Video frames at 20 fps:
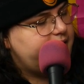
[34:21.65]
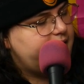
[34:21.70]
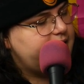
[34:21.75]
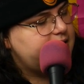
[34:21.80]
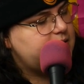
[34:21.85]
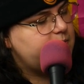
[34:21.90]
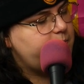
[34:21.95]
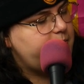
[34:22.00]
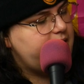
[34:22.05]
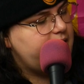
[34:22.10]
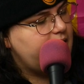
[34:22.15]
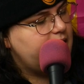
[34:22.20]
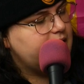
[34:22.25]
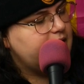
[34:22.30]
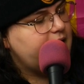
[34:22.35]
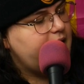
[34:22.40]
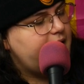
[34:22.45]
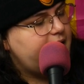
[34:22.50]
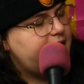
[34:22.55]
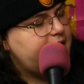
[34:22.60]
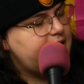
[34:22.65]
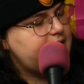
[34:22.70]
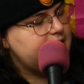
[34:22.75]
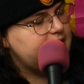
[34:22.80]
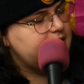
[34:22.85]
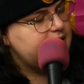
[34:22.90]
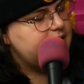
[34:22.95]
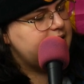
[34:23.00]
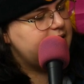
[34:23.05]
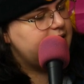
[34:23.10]
That's B R I
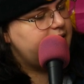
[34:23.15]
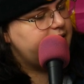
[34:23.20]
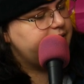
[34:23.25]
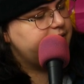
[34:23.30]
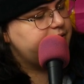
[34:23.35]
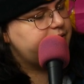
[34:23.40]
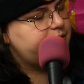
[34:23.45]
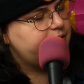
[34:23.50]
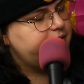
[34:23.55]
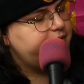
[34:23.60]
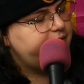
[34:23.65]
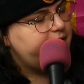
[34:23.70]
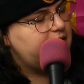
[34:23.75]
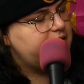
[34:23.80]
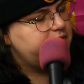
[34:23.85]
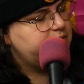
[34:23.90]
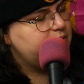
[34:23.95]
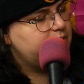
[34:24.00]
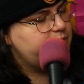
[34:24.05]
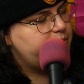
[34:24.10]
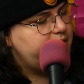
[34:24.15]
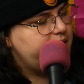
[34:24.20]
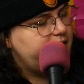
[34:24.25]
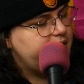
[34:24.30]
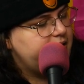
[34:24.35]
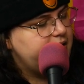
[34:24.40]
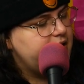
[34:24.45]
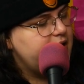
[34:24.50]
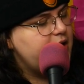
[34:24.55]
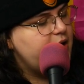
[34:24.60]
E underscore five four
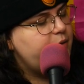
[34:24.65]
one